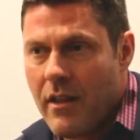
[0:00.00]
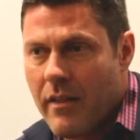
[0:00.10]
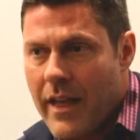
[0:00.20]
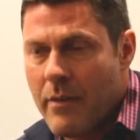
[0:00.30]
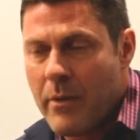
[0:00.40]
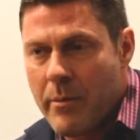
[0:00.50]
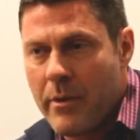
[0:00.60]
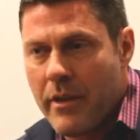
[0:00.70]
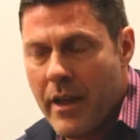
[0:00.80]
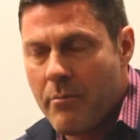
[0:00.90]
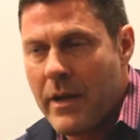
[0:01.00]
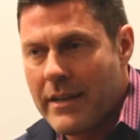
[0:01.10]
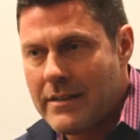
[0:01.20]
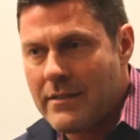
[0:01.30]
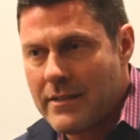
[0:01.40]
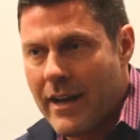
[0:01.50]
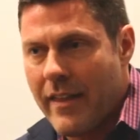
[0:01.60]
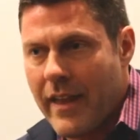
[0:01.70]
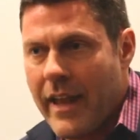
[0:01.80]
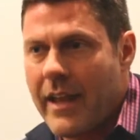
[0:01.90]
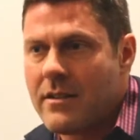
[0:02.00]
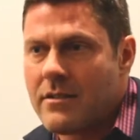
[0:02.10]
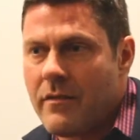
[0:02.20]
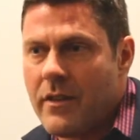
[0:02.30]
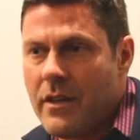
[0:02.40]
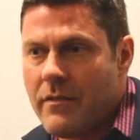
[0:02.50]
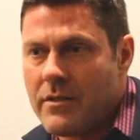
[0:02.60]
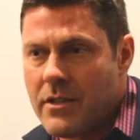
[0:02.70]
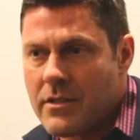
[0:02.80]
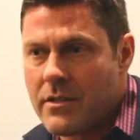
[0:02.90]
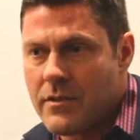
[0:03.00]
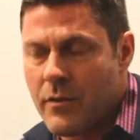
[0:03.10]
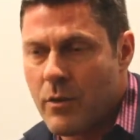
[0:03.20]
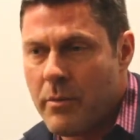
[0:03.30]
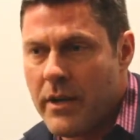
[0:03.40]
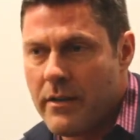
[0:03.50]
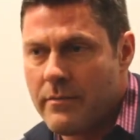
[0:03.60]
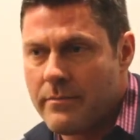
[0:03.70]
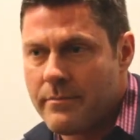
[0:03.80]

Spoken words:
that may tie the hands of the physicians for a bit.